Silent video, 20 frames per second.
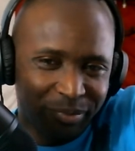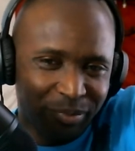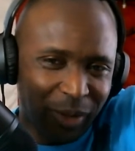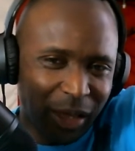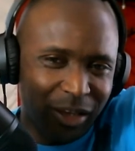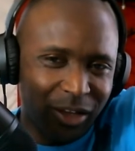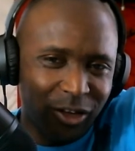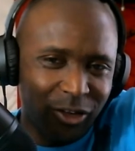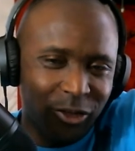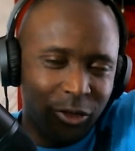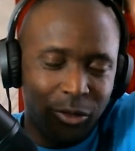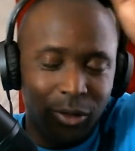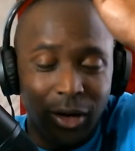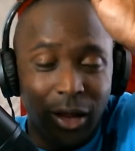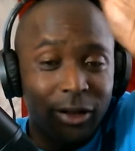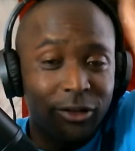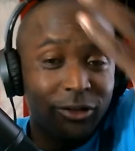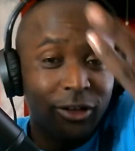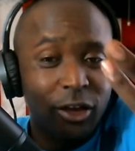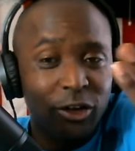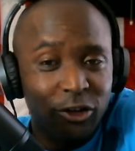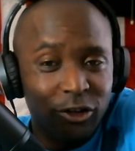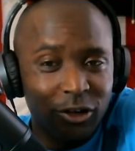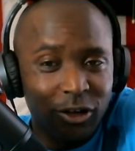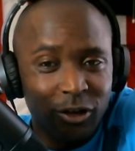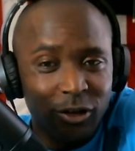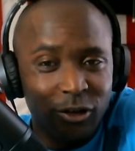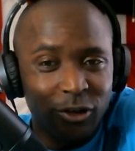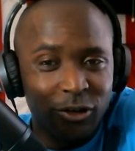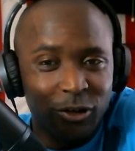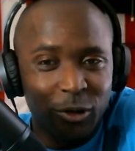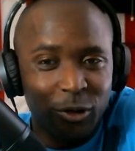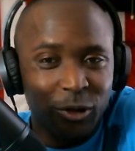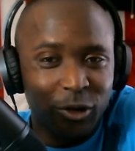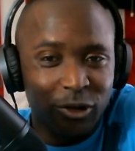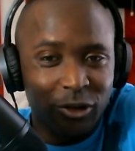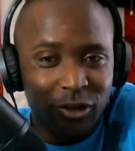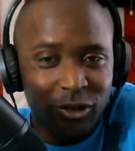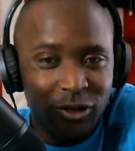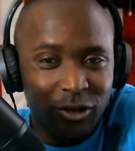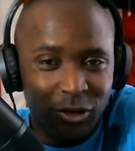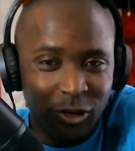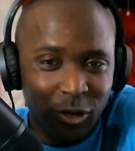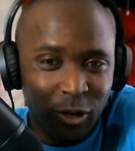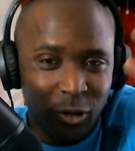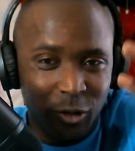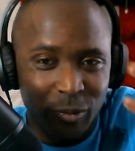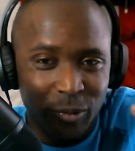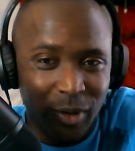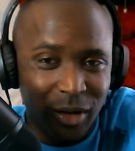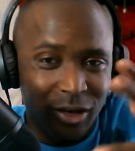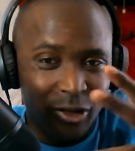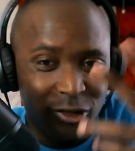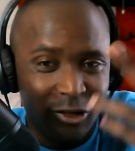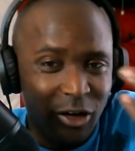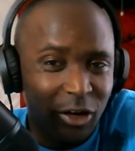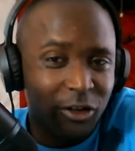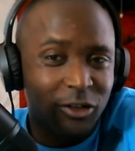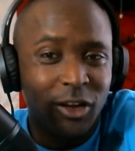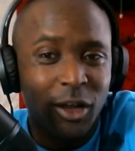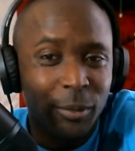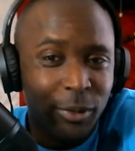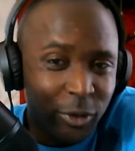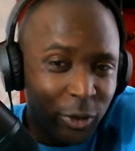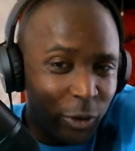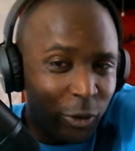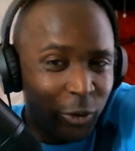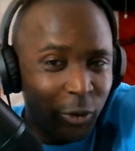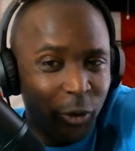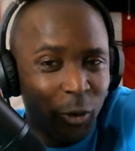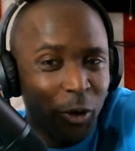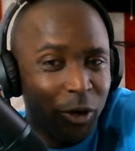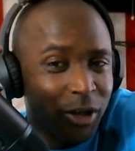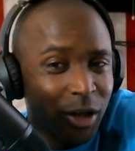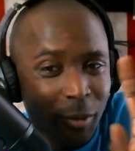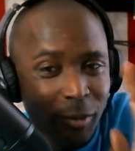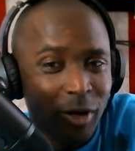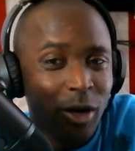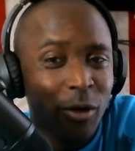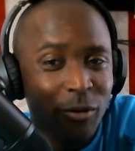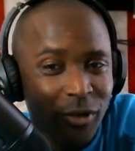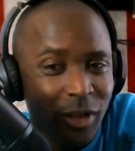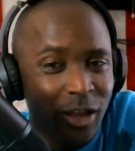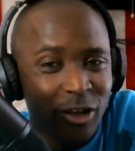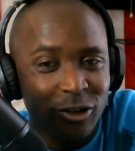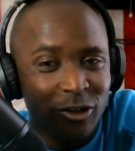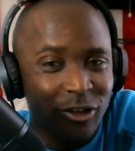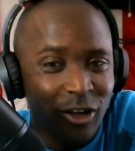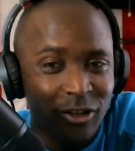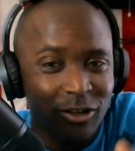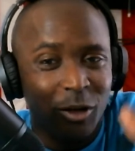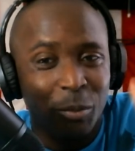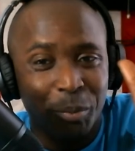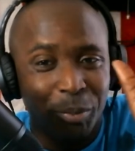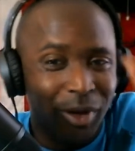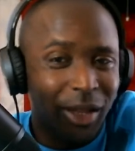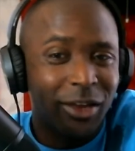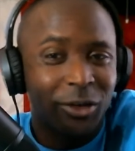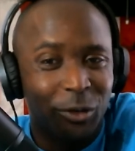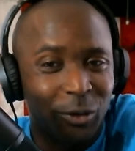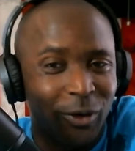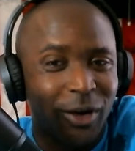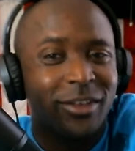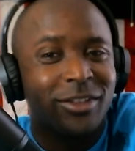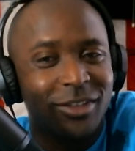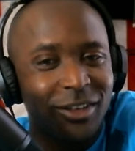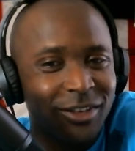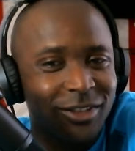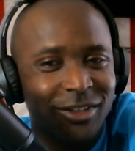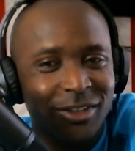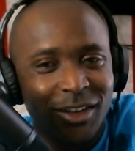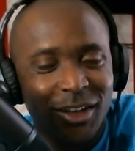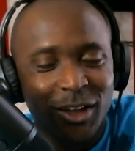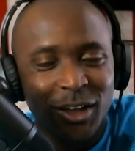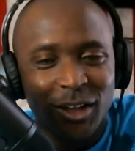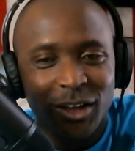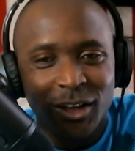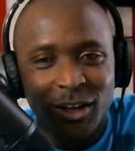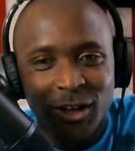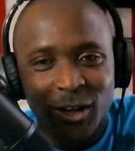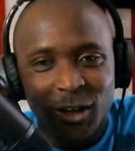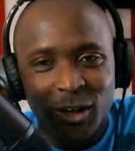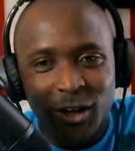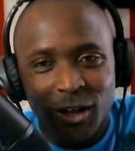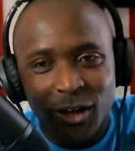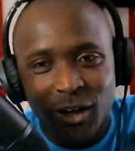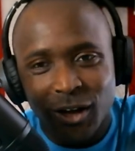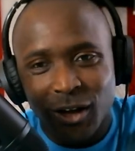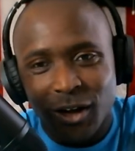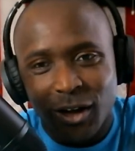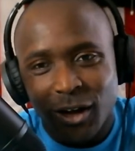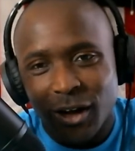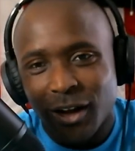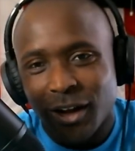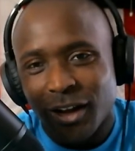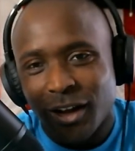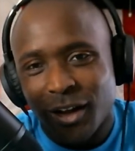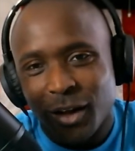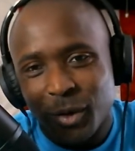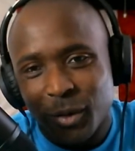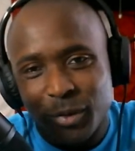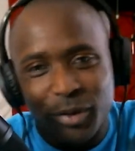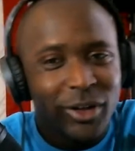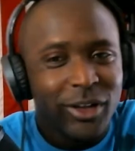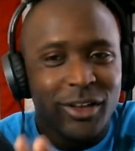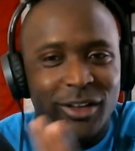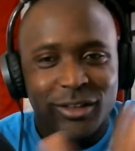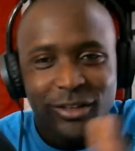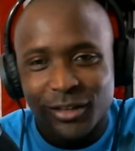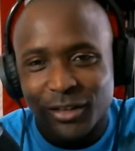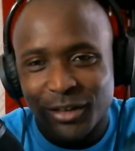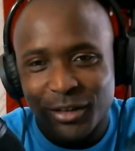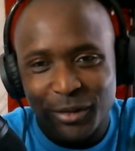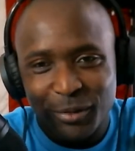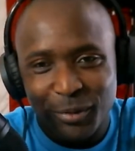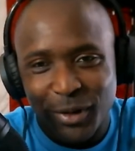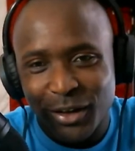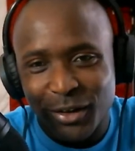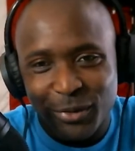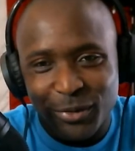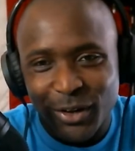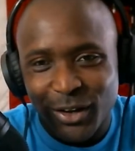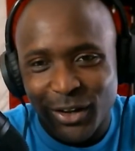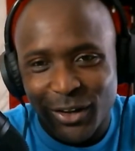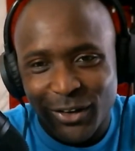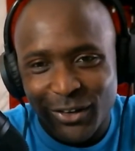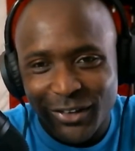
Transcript: making generalizations or, you know, being stereotypical or coming off as just a blatant racist, please make a video.